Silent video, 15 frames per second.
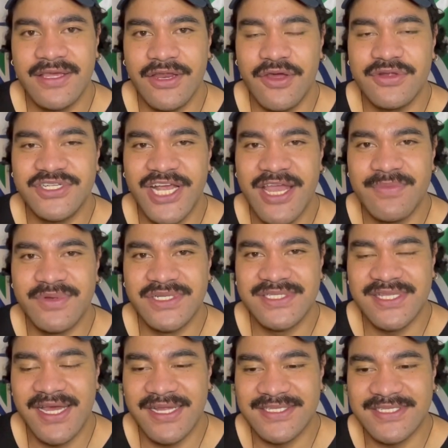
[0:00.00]
Chambers
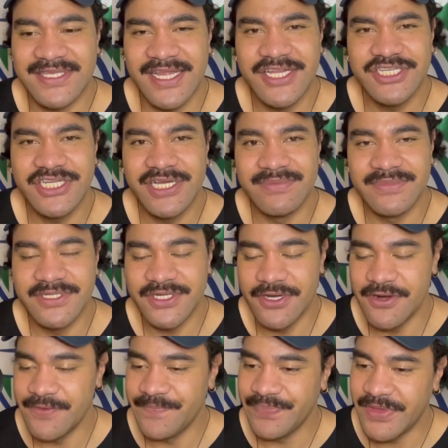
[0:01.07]
starts sledging him.
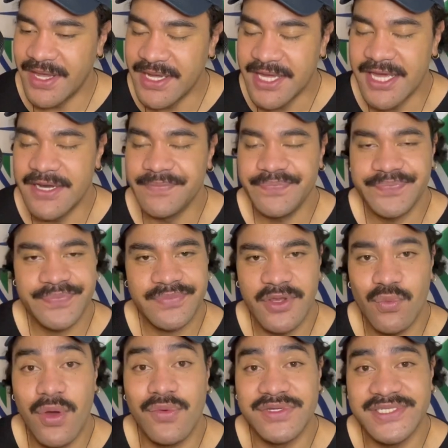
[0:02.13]
So again,
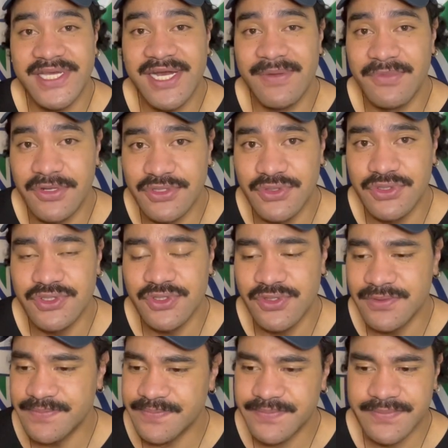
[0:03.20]
what was said, I'm not too
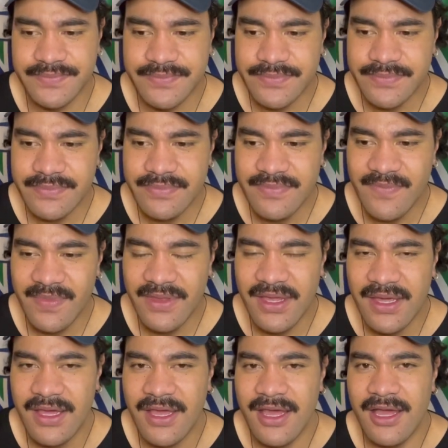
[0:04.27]
sure,
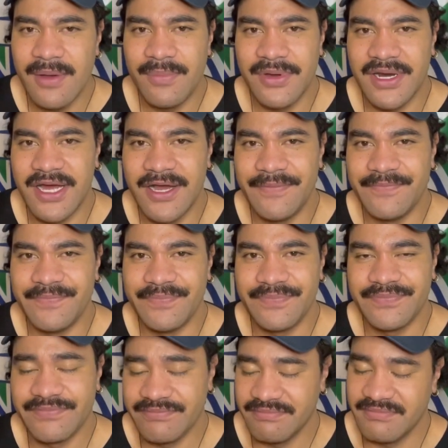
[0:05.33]
but
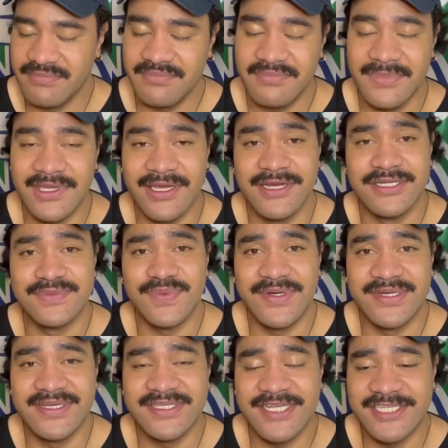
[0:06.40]
it is what
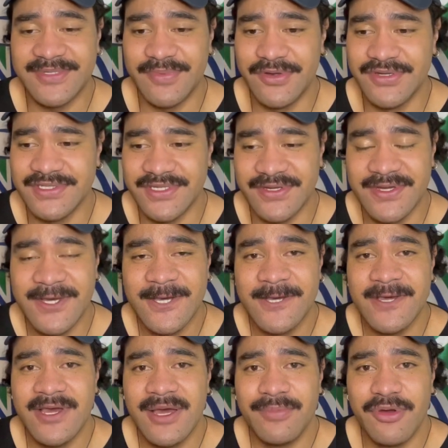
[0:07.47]
it is, I suppose. So
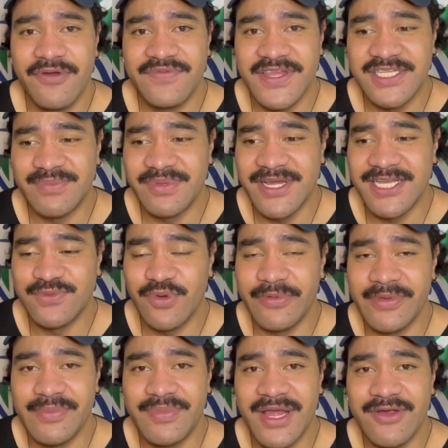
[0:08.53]
both these players won't
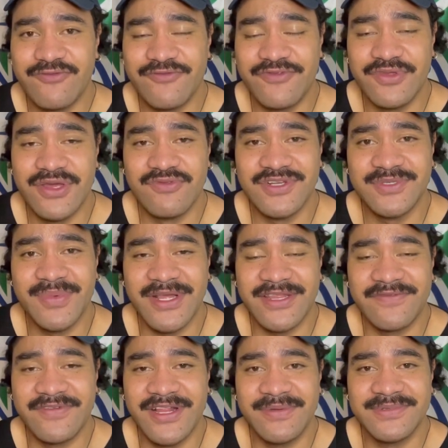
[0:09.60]
be playing for their
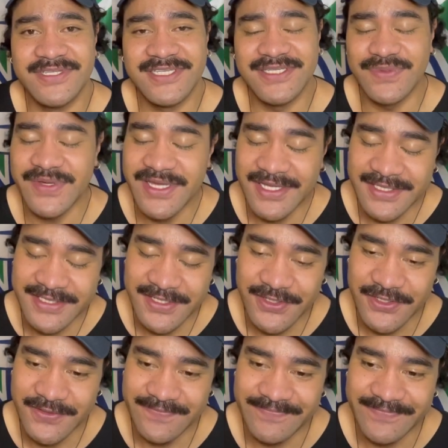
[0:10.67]
respective clubs this week.
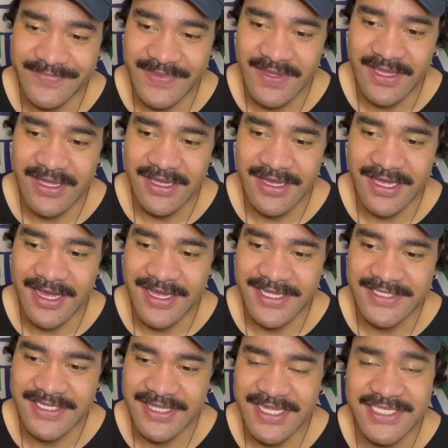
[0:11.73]
So yeah, I
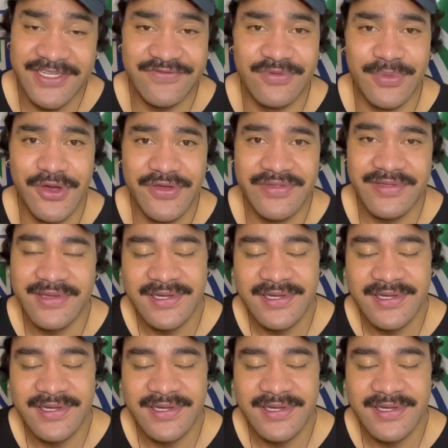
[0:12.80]
guess a lesson for both.